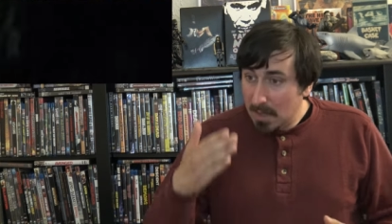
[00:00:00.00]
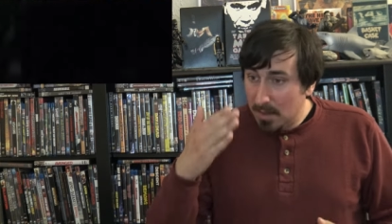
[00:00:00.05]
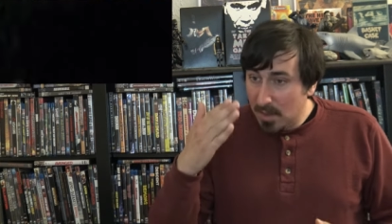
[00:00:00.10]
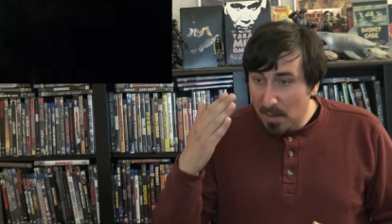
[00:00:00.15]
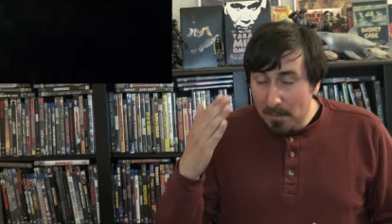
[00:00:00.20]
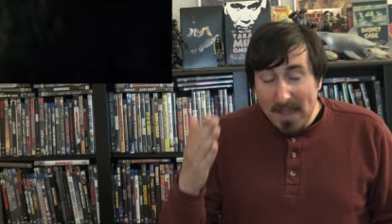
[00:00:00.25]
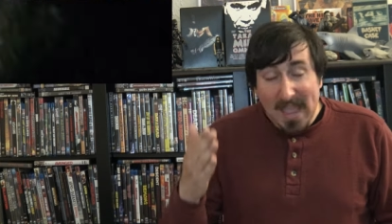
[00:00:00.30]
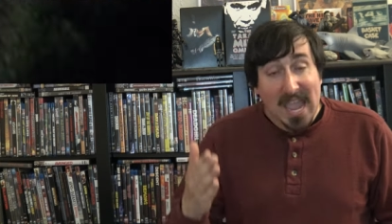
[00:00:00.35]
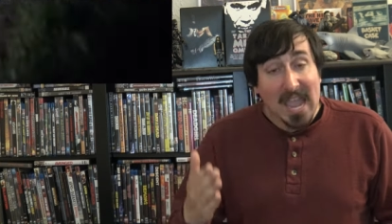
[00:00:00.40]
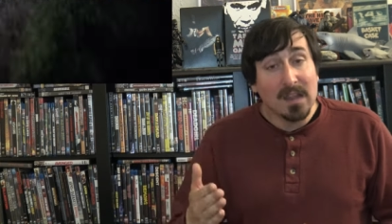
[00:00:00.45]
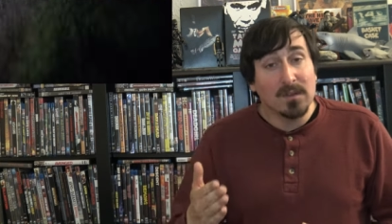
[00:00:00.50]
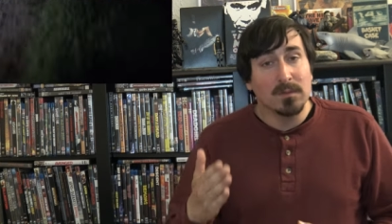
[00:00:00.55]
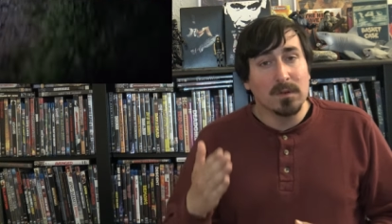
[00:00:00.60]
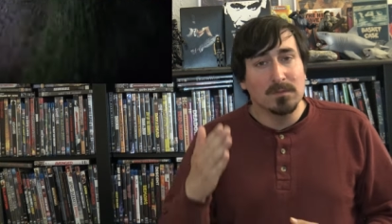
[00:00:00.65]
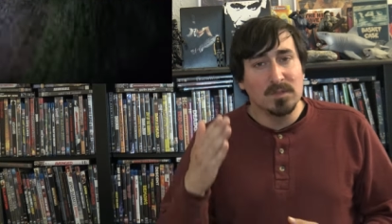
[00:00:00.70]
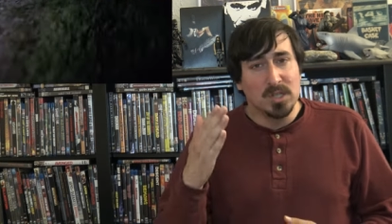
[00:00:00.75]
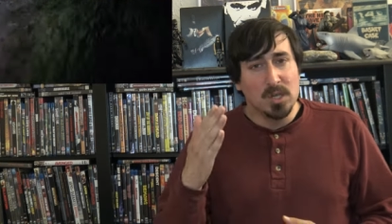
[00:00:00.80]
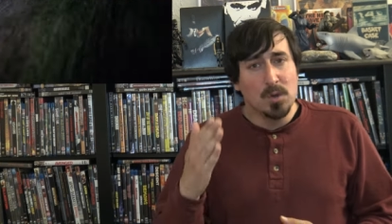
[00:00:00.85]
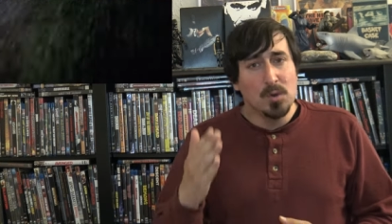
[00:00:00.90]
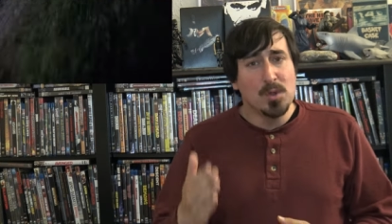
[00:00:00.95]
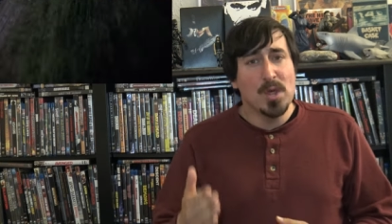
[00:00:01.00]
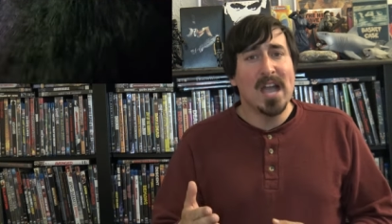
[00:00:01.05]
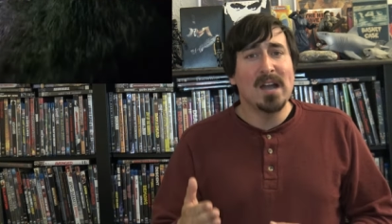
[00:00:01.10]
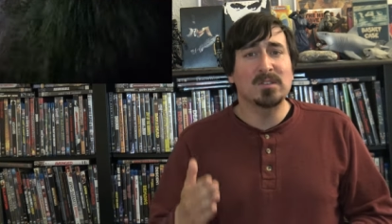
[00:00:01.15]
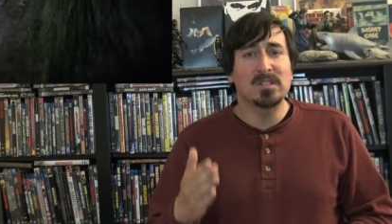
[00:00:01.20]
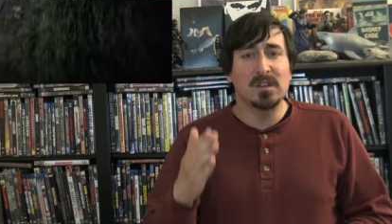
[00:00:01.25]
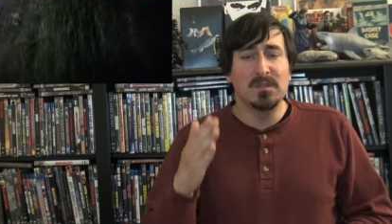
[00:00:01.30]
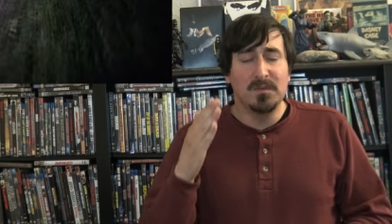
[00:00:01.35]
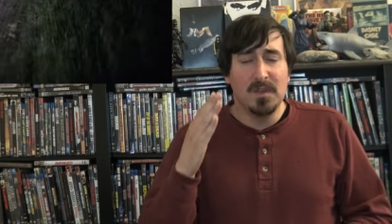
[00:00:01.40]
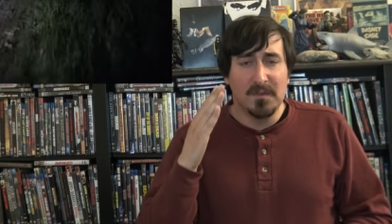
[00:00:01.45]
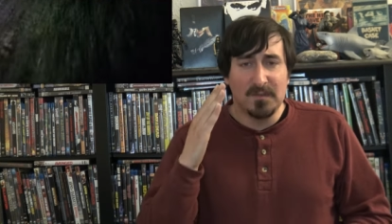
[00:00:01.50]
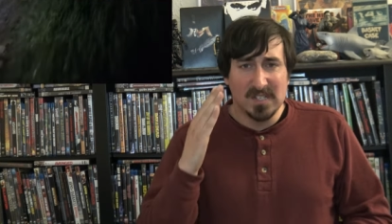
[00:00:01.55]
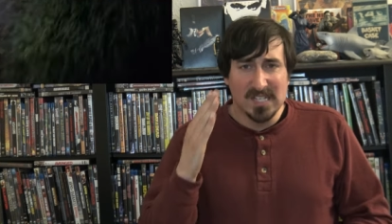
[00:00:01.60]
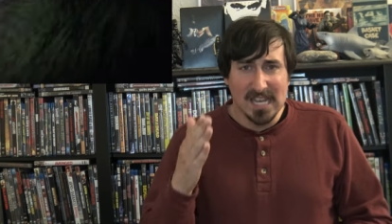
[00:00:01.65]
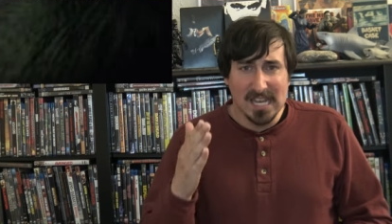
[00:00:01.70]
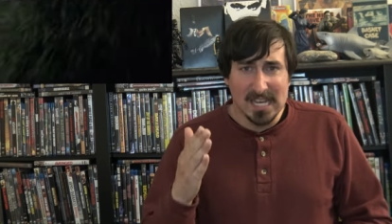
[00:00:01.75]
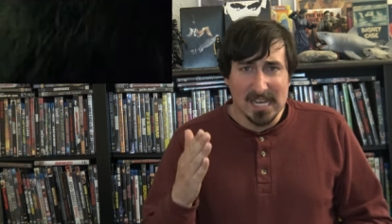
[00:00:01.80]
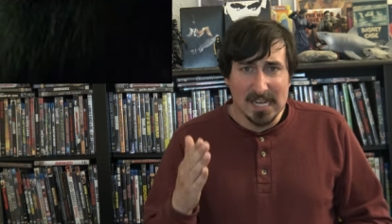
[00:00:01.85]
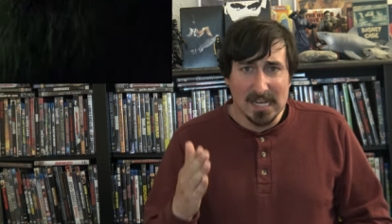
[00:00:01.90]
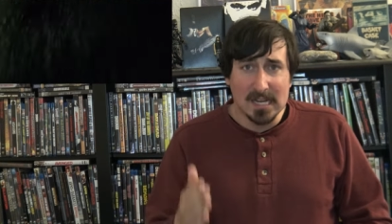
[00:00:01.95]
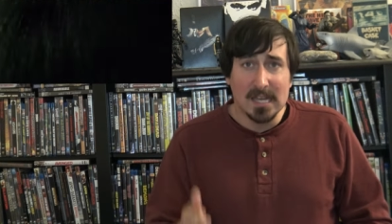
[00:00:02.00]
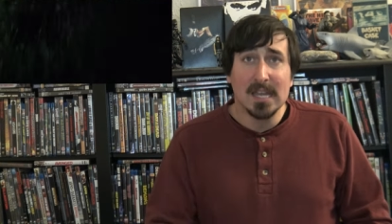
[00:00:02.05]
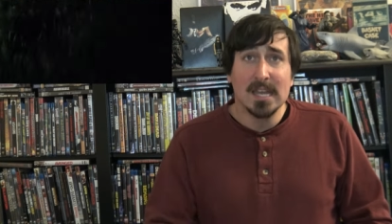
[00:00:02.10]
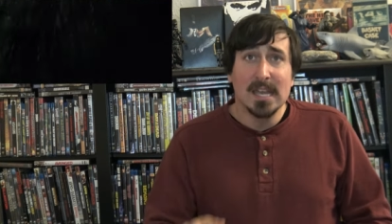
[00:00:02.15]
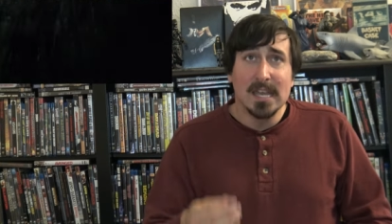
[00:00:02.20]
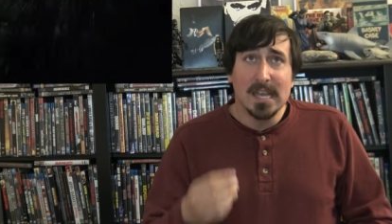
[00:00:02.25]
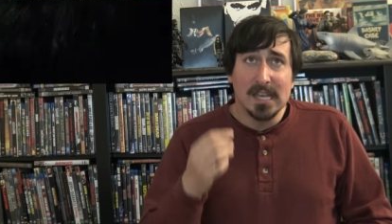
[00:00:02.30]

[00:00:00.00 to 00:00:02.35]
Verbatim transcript: The pack from 2015